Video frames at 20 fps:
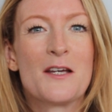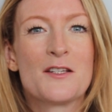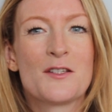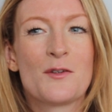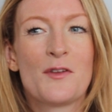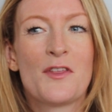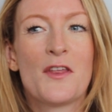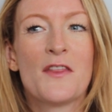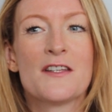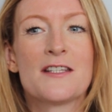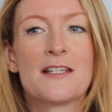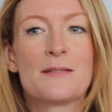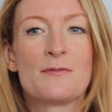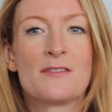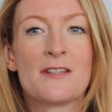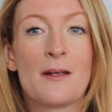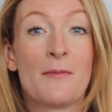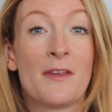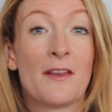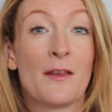So I think this is
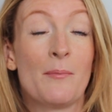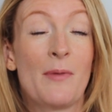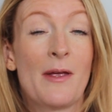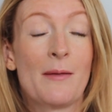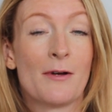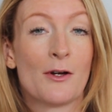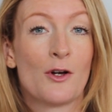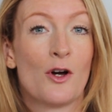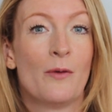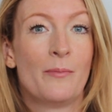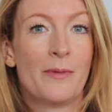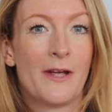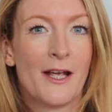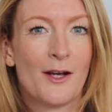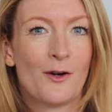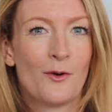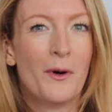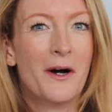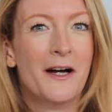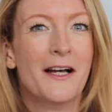something that people are
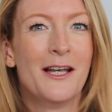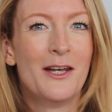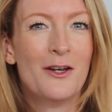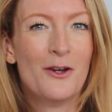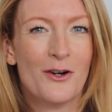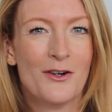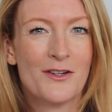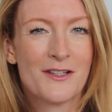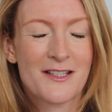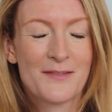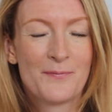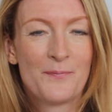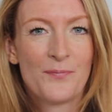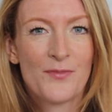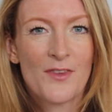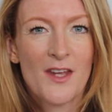copying quite a lot.